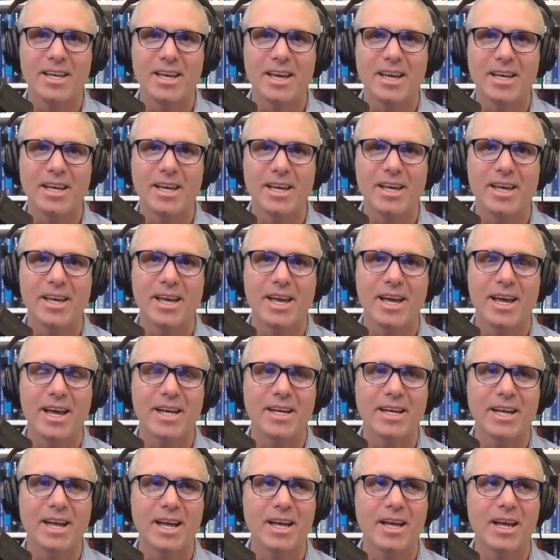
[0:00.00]
yeah yeah yeah
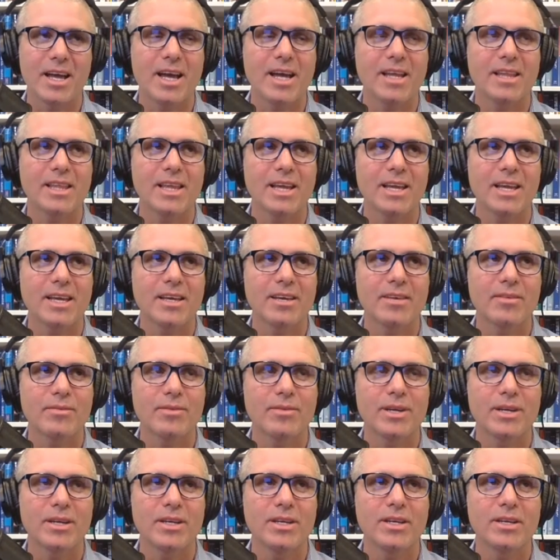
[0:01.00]
and I, I like
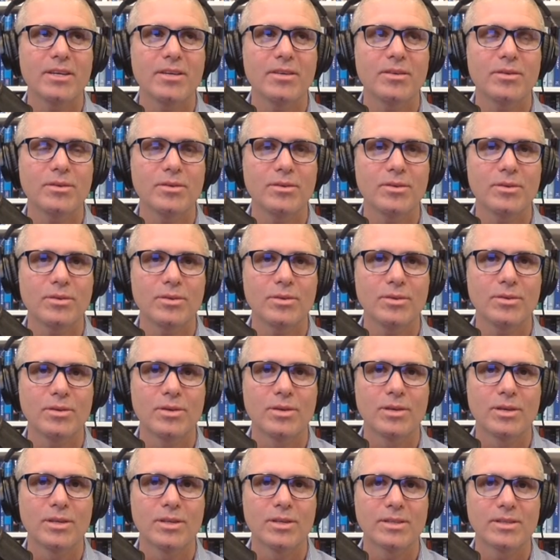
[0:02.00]
what you
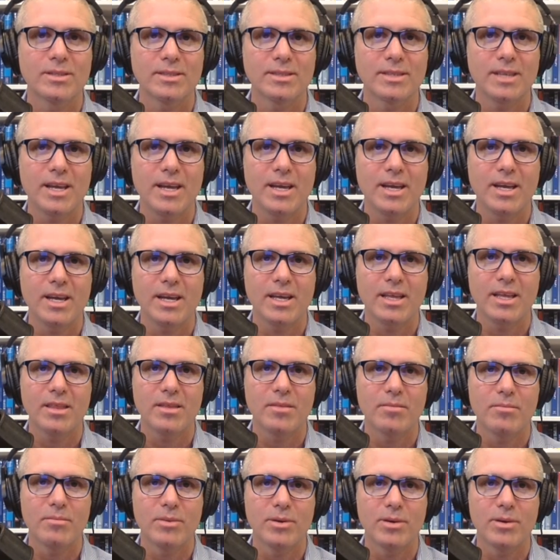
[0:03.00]
say in
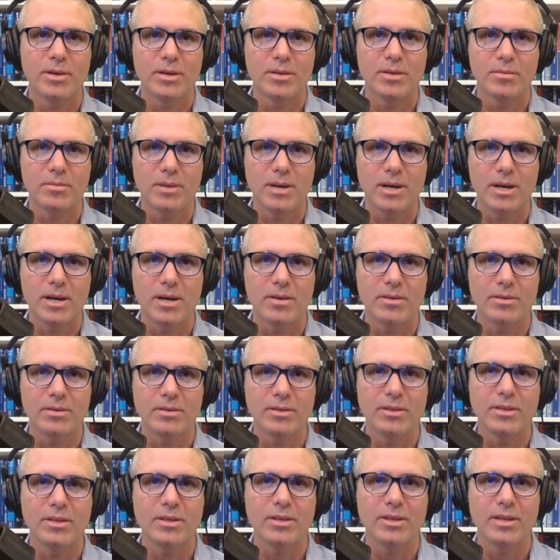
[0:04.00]
the book about
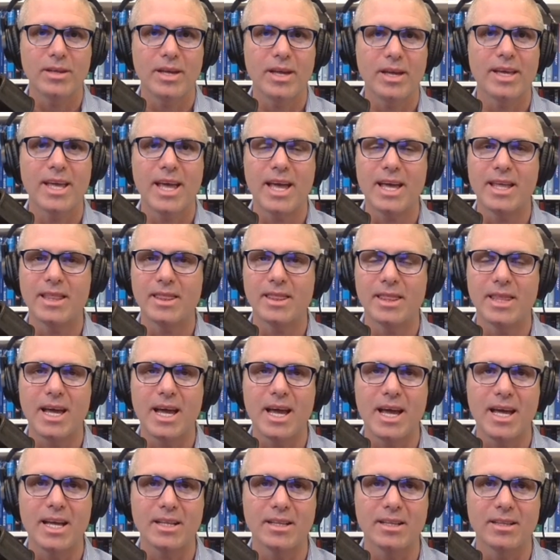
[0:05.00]
again
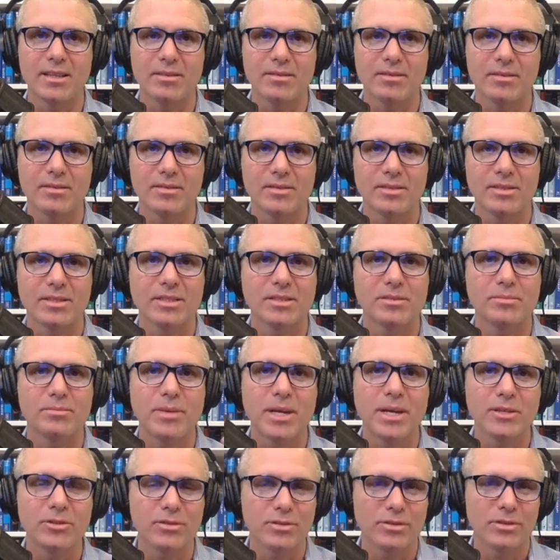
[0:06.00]
that
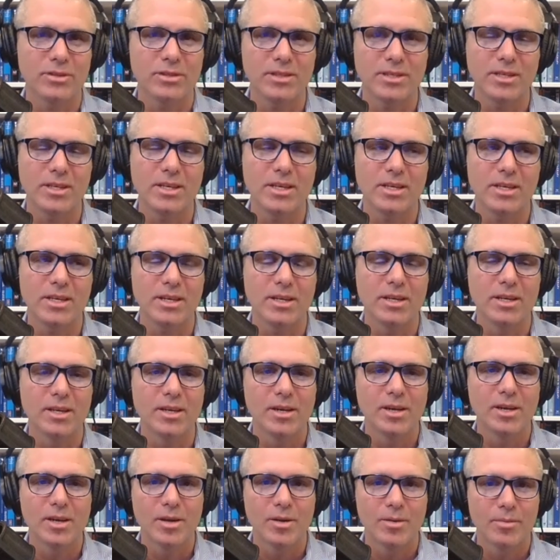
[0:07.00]
specialty
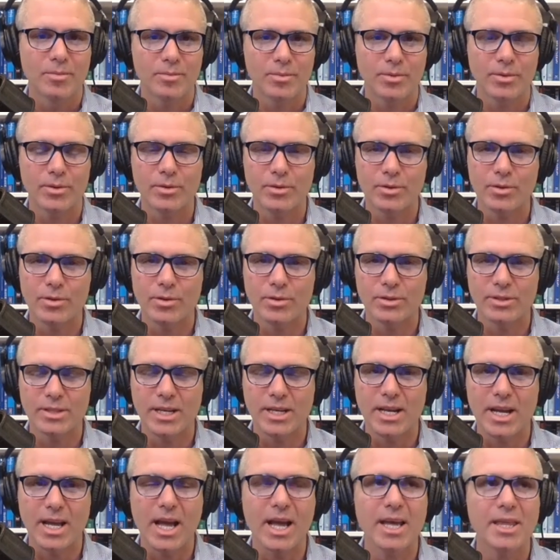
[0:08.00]
protocols
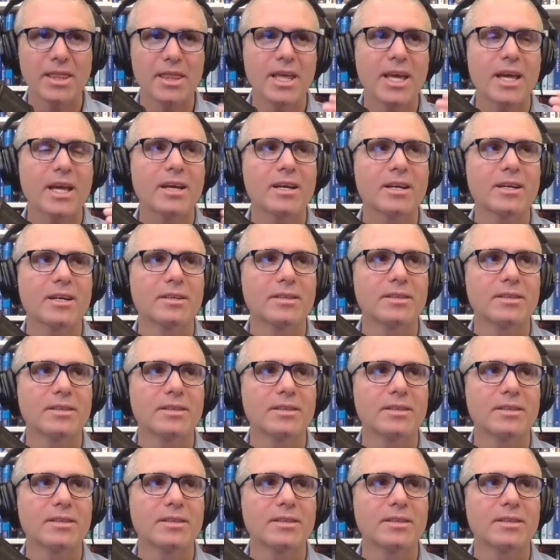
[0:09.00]
and I, I think